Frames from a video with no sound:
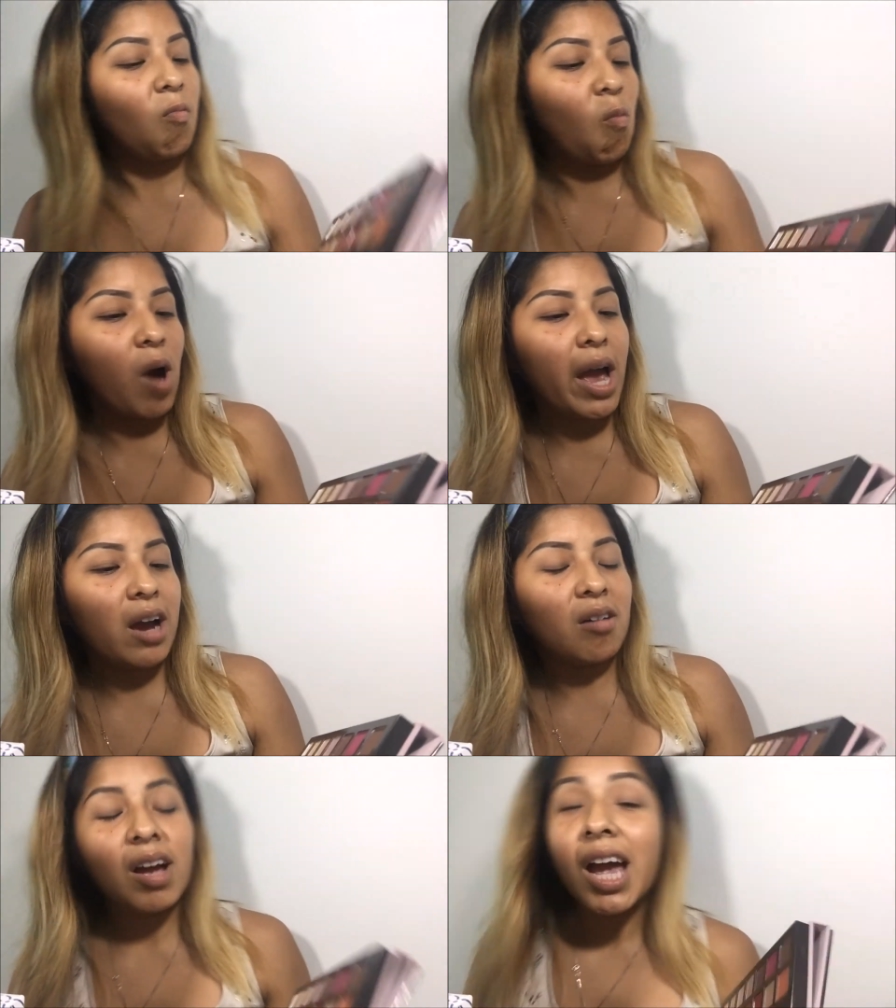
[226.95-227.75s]

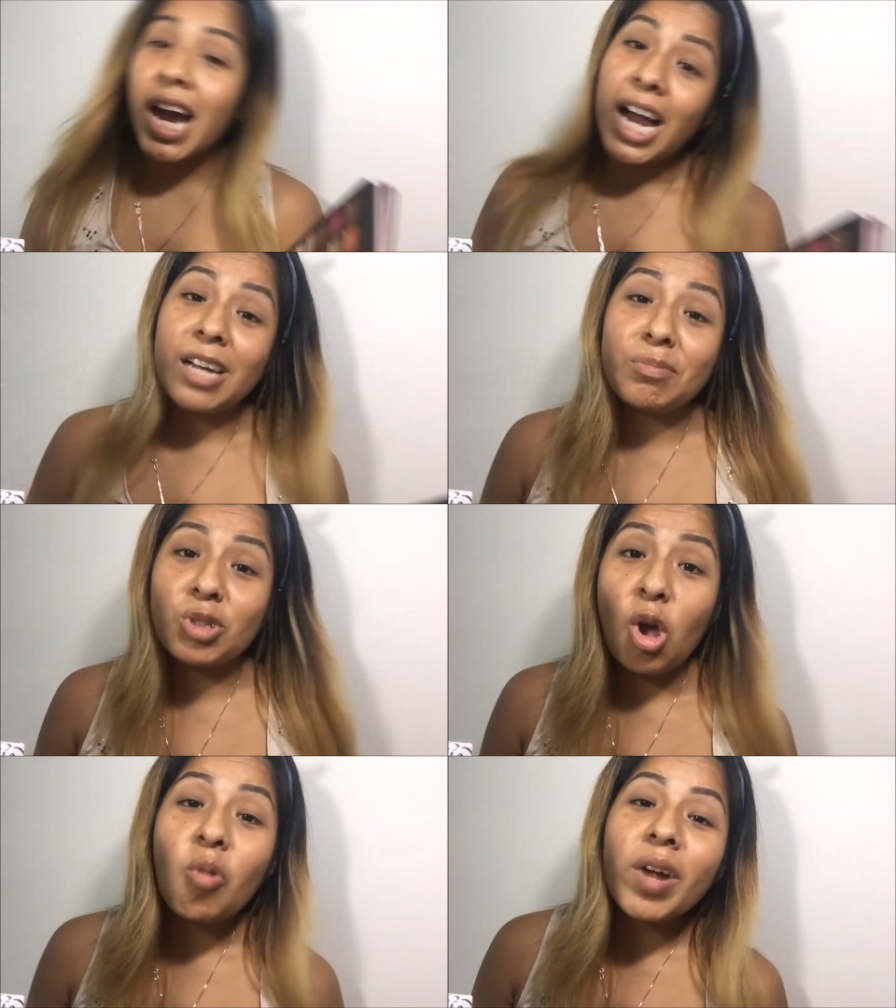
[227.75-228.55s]
Wow. I'm
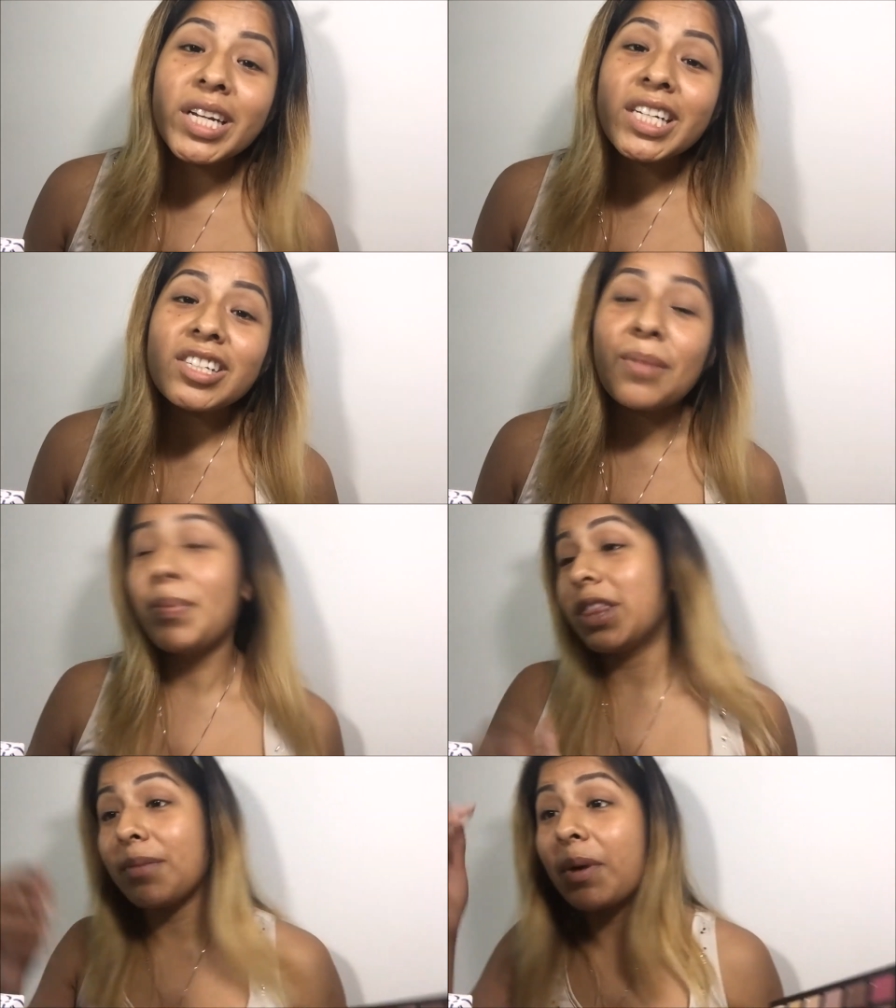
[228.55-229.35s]
so ready to
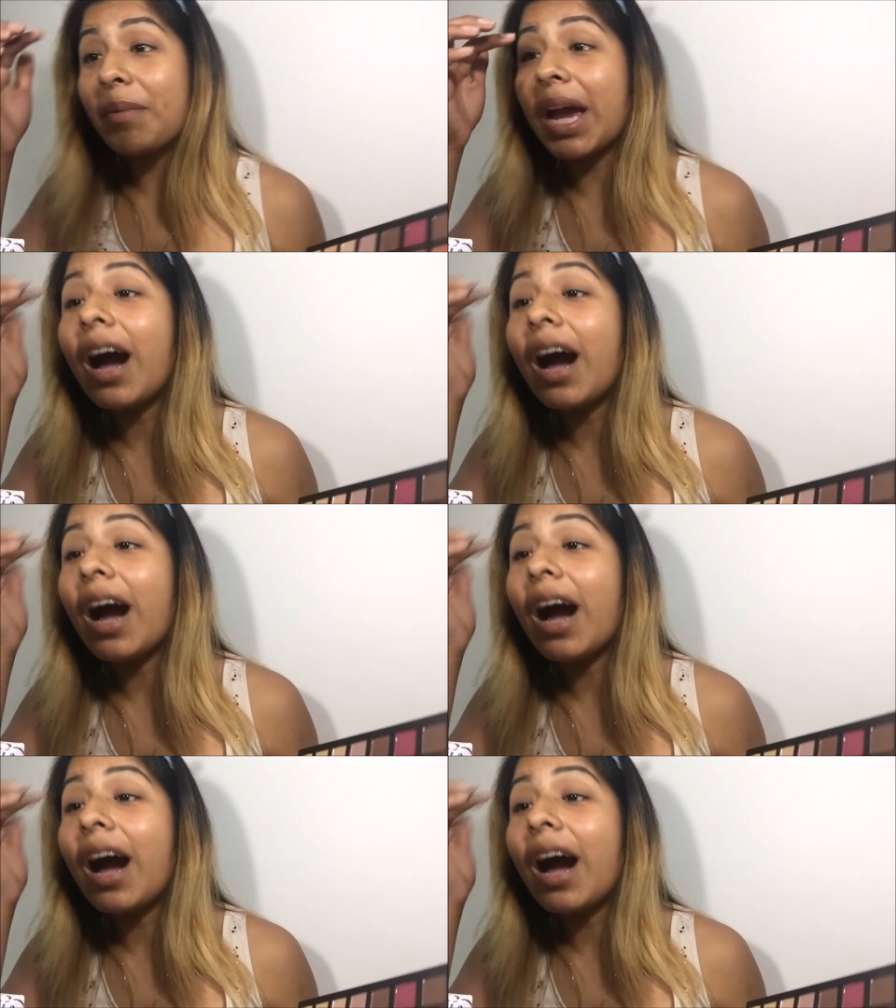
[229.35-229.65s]
put them on my